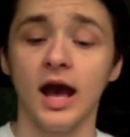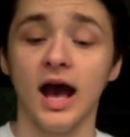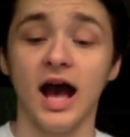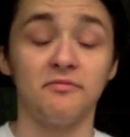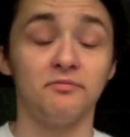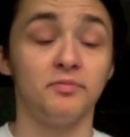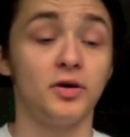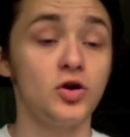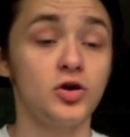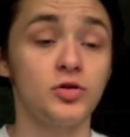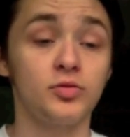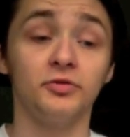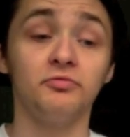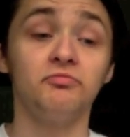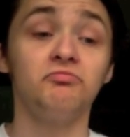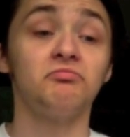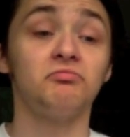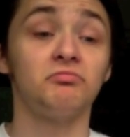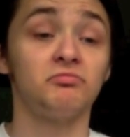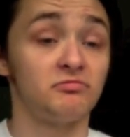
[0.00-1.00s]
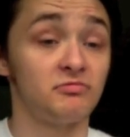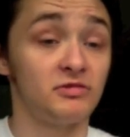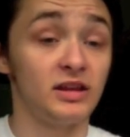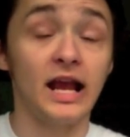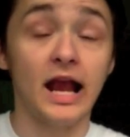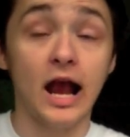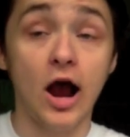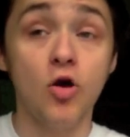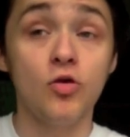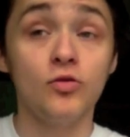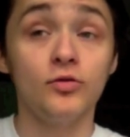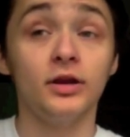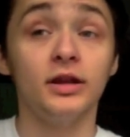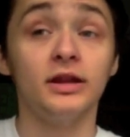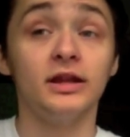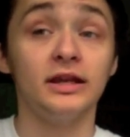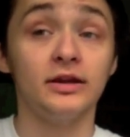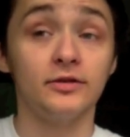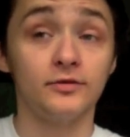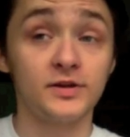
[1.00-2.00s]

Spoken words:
And Pokemon, they own the